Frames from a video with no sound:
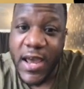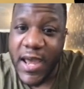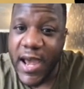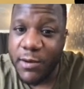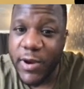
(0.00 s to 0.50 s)

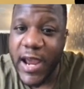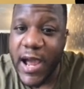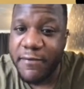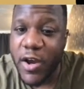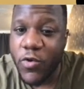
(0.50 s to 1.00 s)
and we
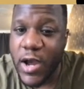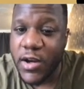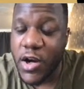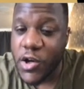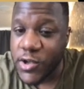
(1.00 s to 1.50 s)
have around
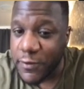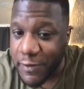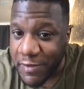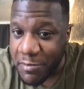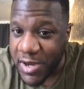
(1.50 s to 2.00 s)
one hundred
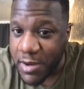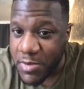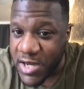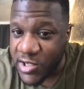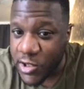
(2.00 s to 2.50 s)
fifty B N
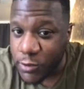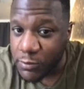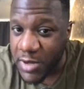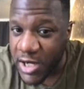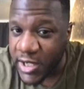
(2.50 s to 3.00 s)
Bs to use for
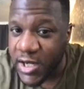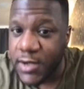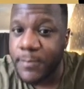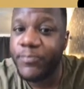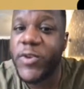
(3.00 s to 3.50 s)

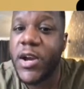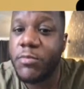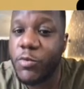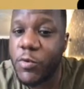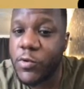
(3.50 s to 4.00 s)
marketing,
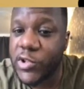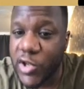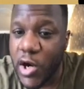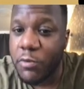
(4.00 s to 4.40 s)
but we will start